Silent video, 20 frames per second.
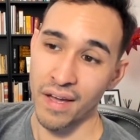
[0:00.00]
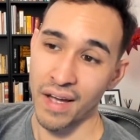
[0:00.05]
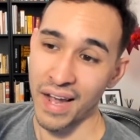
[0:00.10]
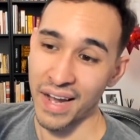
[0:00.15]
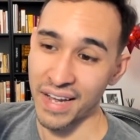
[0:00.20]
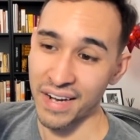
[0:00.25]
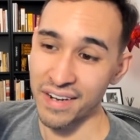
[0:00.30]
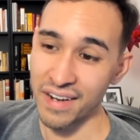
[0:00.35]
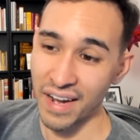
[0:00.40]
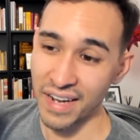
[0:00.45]
I
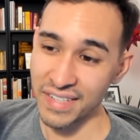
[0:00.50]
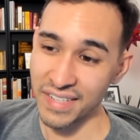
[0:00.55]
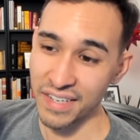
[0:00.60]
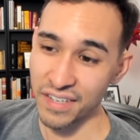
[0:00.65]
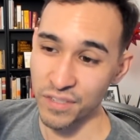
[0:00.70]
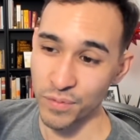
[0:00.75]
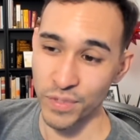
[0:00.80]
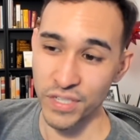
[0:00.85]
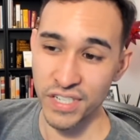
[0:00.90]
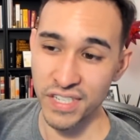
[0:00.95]
get a
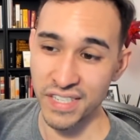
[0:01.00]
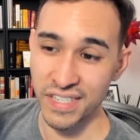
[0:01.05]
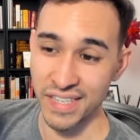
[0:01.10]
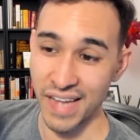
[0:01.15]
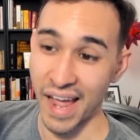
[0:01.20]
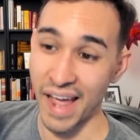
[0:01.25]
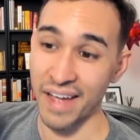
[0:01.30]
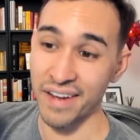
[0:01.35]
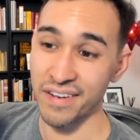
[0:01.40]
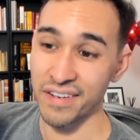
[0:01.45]
Ninetales, which is
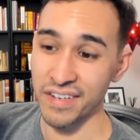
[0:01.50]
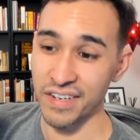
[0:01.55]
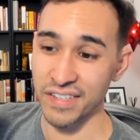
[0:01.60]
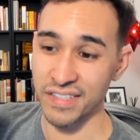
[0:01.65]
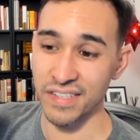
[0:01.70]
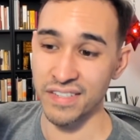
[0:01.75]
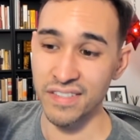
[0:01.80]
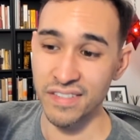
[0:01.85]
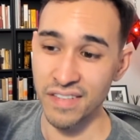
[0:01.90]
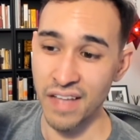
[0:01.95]
sad,
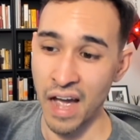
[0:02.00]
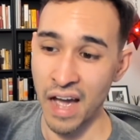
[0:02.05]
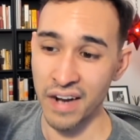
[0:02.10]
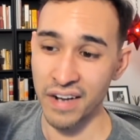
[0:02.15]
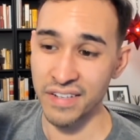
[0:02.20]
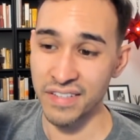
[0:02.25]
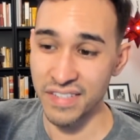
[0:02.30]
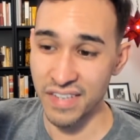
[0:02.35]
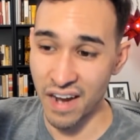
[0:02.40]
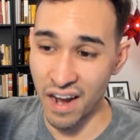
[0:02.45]
because it's
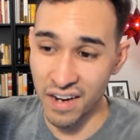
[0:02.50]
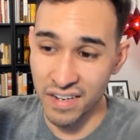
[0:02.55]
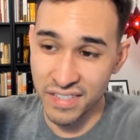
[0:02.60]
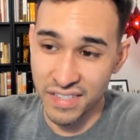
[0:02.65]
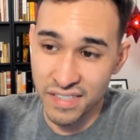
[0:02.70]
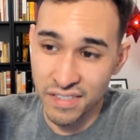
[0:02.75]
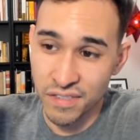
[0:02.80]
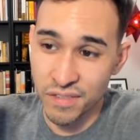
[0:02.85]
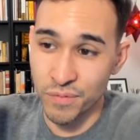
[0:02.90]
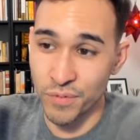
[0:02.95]
not a
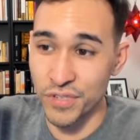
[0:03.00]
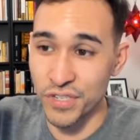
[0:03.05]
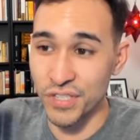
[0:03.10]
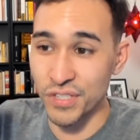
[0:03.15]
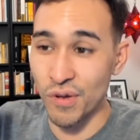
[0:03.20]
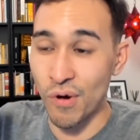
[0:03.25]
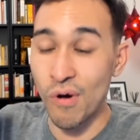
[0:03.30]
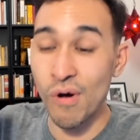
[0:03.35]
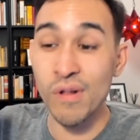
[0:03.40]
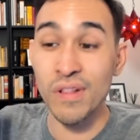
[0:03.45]
Deoxys, which
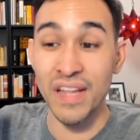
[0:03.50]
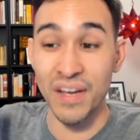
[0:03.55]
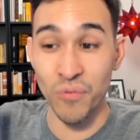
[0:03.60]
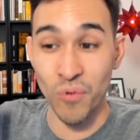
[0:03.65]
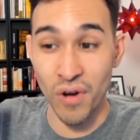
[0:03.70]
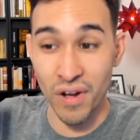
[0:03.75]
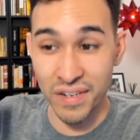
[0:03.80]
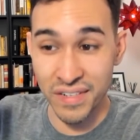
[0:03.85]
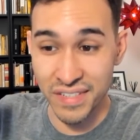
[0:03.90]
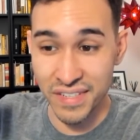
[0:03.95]
is all I
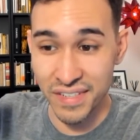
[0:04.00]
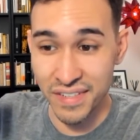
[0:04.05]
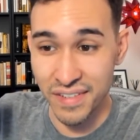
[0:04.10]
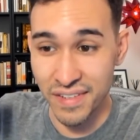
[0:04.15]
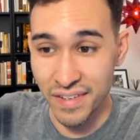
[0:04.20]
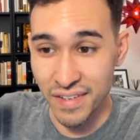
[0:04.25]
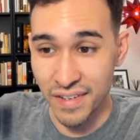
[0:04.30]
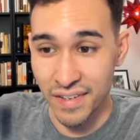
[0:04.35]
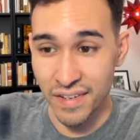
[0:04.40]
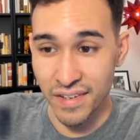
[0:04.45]
want.
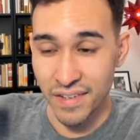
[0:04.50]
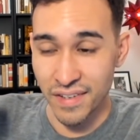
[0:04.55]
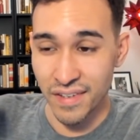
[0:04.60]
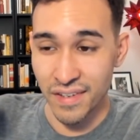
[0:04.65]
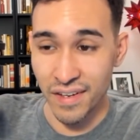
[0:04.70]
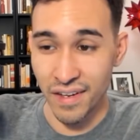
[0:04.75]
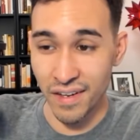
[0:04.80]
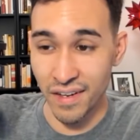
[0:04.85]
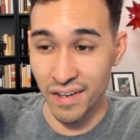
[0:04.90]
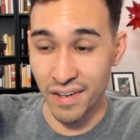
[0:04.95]

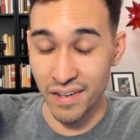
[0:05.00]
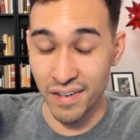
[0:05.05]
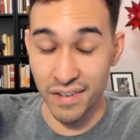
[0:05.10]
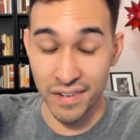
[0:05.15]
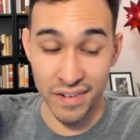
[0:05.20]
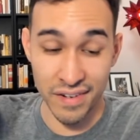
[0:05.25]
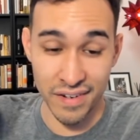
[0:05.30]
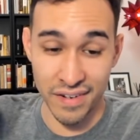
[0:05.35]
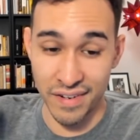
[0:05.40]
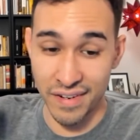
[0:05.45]

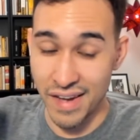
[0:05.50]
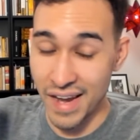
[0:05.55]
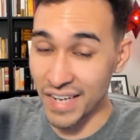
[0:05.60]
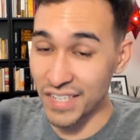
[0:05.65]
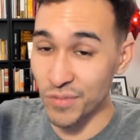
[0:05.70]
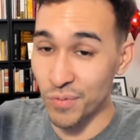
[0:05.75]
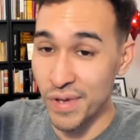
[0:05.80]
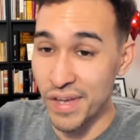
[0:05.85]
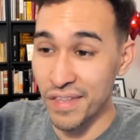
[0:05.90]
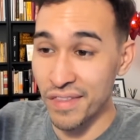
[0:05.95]

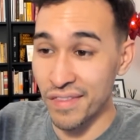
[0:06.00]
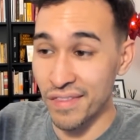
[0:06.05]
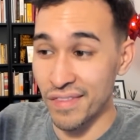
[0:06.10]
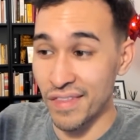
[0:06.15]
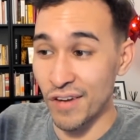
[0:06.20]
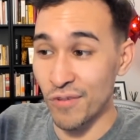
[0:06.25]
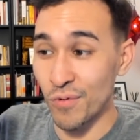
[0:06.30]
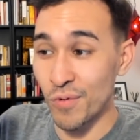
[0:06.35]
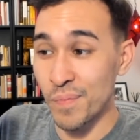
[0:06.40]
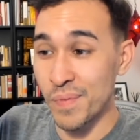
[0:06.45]
Next week,
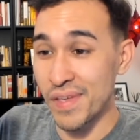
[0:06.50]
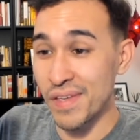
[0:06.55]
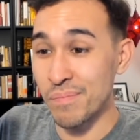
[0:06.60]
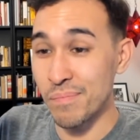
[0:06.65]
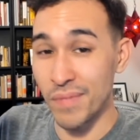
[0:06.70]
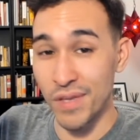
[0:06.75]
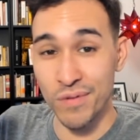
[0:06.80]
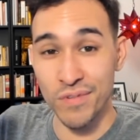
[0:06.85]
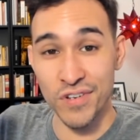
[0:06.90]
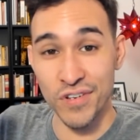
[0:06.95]
there will be
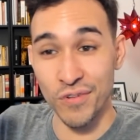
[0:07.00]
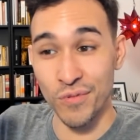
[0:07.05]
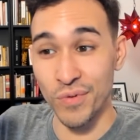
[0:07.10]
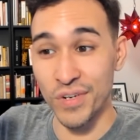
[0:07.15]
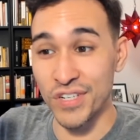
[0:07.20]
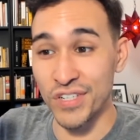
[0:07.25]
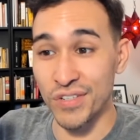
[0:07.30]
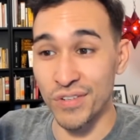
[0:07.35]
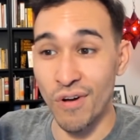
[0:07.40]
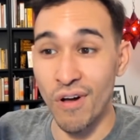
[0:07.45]
Mewtwo,
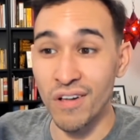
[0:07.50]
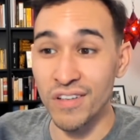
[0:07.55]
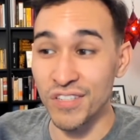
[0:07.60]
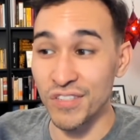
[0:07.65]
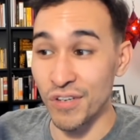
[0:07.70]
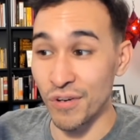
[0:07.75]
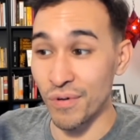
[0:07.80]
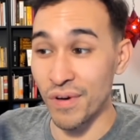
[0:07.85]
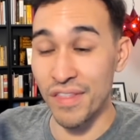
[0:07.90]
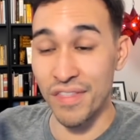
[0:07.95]
which
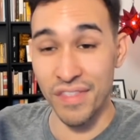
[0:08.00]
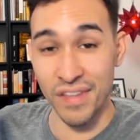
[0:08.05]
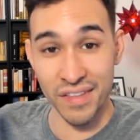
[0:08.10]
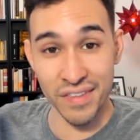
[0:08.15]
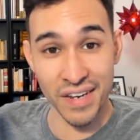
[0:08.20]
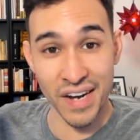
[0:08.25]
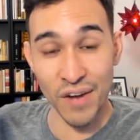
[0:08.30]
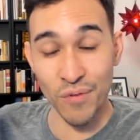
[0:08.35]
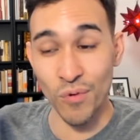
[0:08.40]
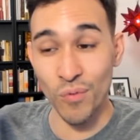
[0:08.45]
also a thing
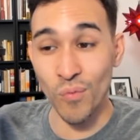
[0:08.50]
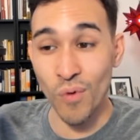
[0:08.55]
that I will